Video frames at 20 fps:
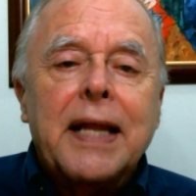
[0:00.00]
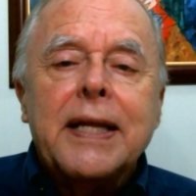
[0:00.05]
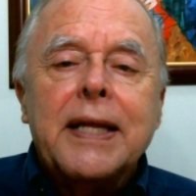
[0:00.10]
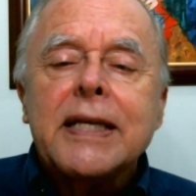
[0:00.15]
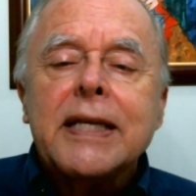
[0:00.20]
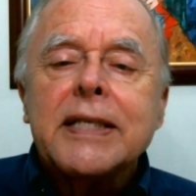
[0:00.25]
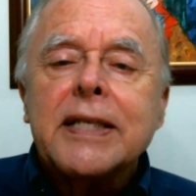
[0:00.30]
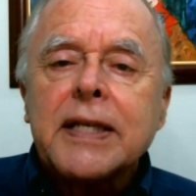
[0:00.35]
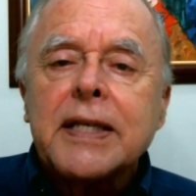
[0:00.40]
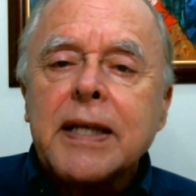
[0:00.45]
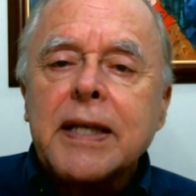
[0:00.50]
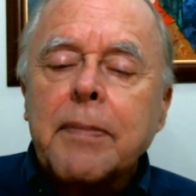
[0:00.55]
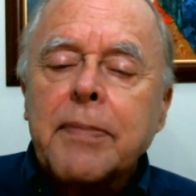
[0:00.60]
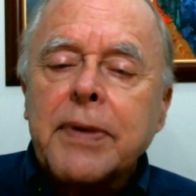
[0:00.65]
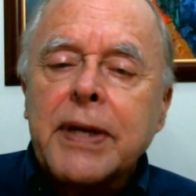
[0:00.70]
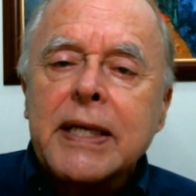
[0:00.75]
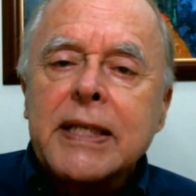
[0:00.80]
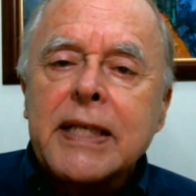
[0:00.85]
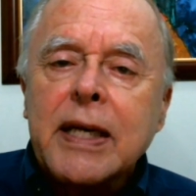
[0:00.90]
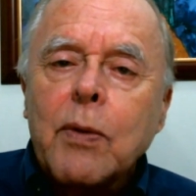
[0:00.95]
These are some
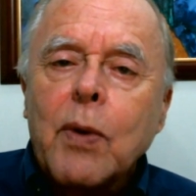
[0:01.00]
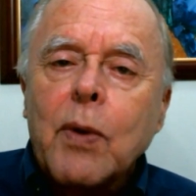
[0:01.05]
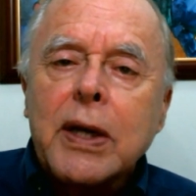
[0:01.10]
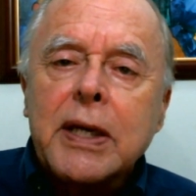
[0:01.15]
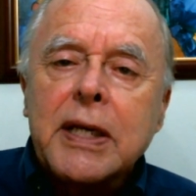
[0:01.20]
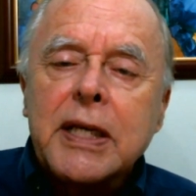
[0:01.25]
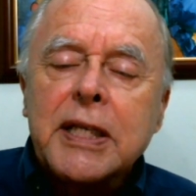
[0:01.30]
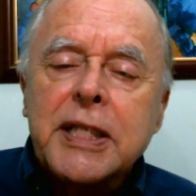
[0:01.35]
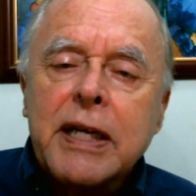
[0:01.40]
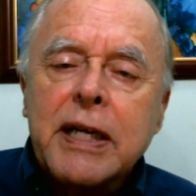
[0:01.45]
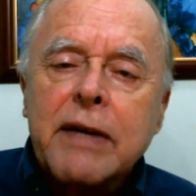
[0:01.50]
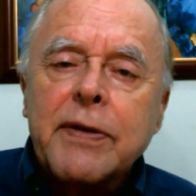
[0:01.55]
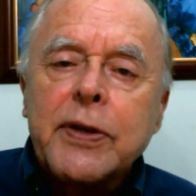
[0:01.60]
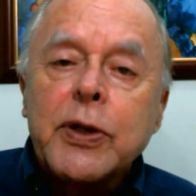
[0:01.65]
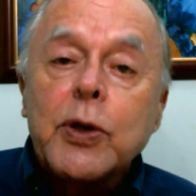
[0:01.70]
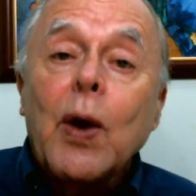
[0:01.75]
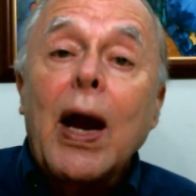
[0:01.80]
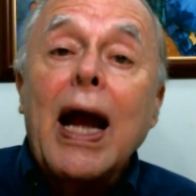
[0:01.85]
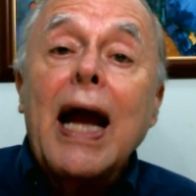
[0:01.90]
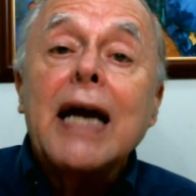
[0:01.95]
things I wanted to share
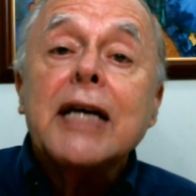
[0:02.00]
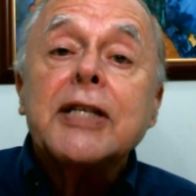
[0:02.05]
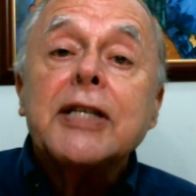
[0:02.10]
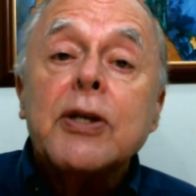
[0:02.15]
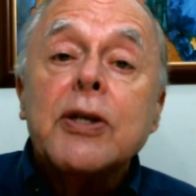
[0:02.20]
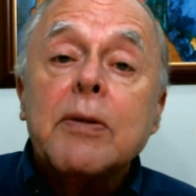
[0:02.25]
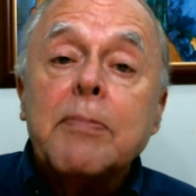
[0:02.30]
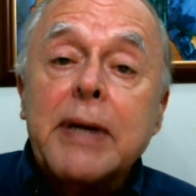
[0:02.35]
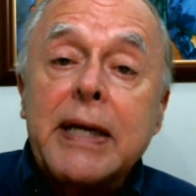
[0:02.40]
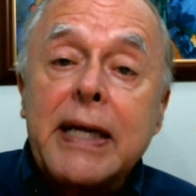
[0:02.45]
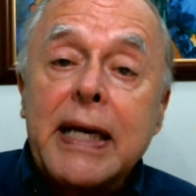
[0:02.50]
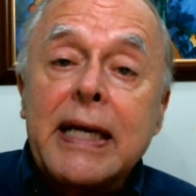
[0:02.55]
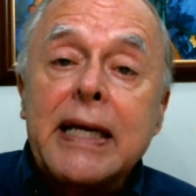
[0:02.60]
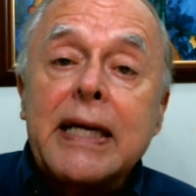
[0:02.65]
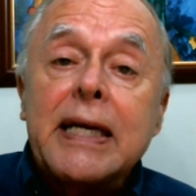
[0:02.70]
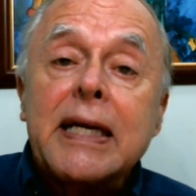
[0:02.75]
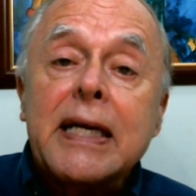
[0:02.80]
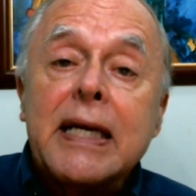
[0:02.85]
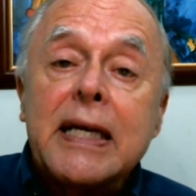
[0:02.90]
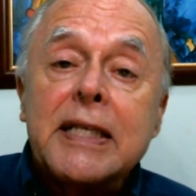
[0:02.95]
with you as you're
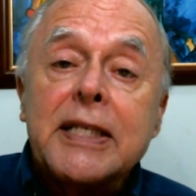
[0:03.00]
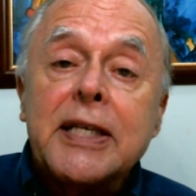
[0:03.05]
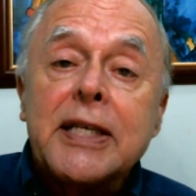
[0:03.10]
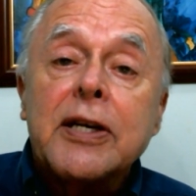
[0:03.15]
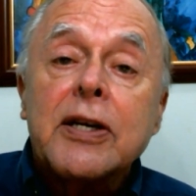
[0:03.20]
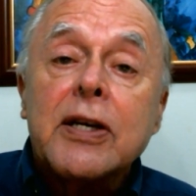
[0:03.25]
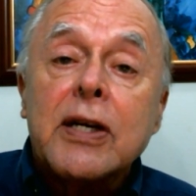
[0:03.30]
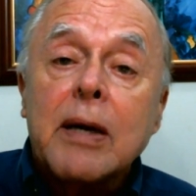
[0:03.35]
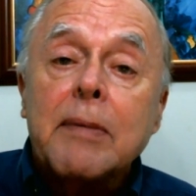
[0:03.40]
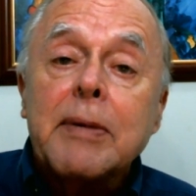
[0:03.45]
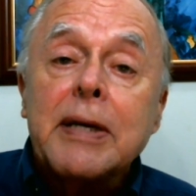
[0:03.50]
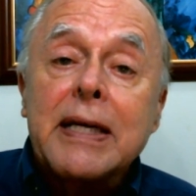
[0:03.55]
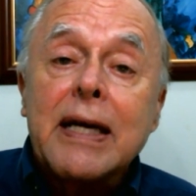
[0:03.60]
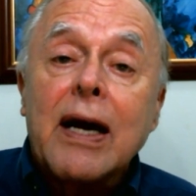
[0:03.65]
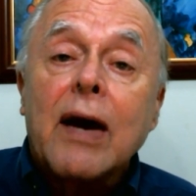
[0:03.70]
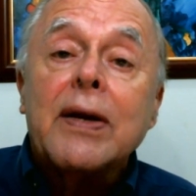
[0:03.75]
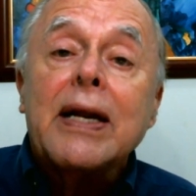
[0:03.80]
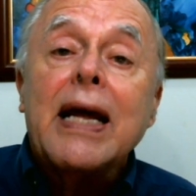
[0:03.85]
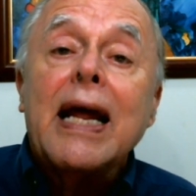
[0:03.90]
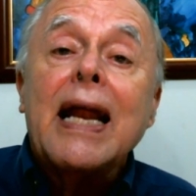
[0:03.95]
beginning to consider coming down,